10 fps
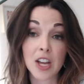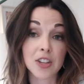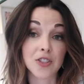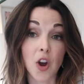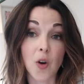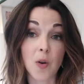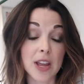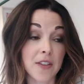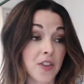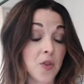So
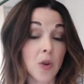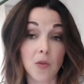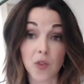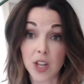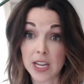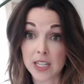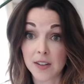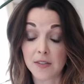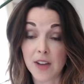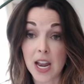if you are really into
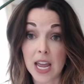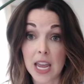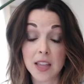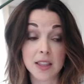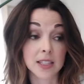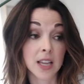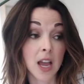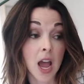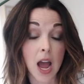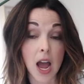fat eighths,
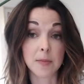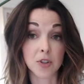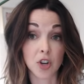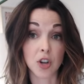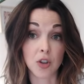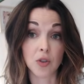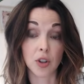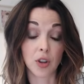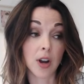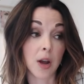I'm sure you
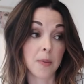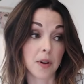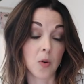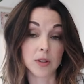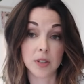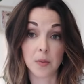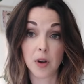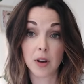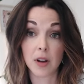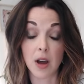could look up a quilting
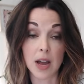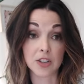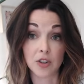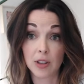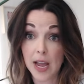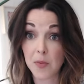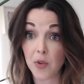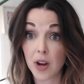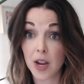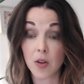book at your
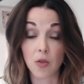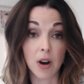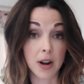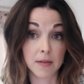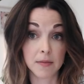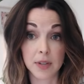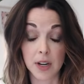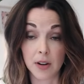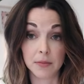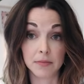library or on, you
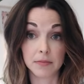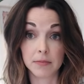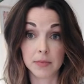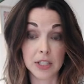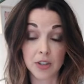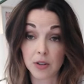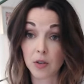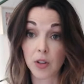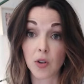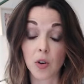know, in your
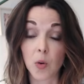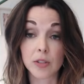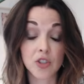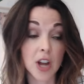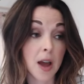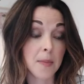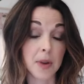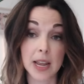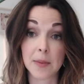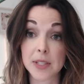local quilt shop, on
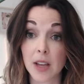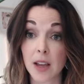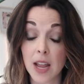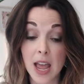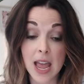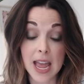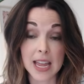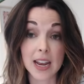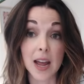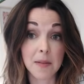Amazon.
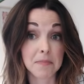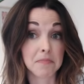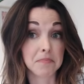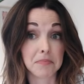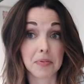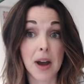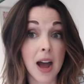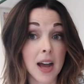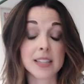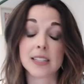And I'm
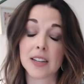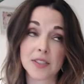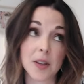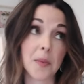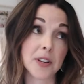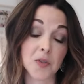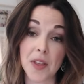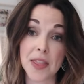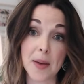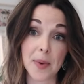positive someone has
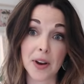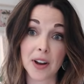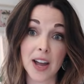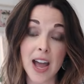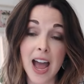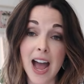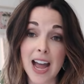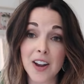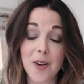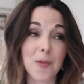written that book. I
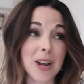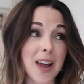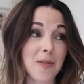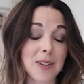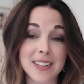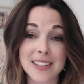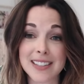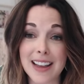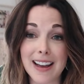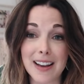know when I was
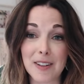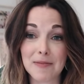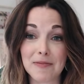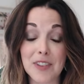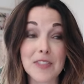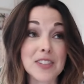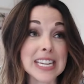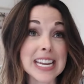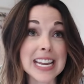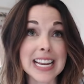
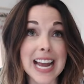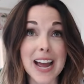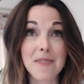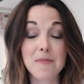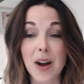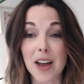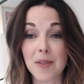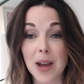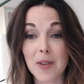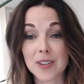15,
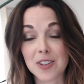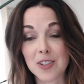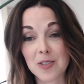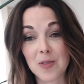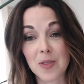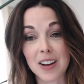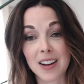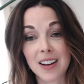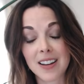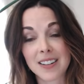I went to
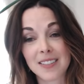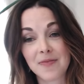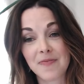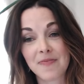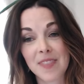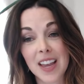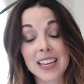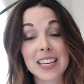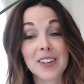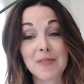a
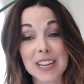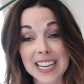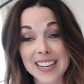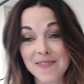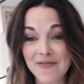guild meeting.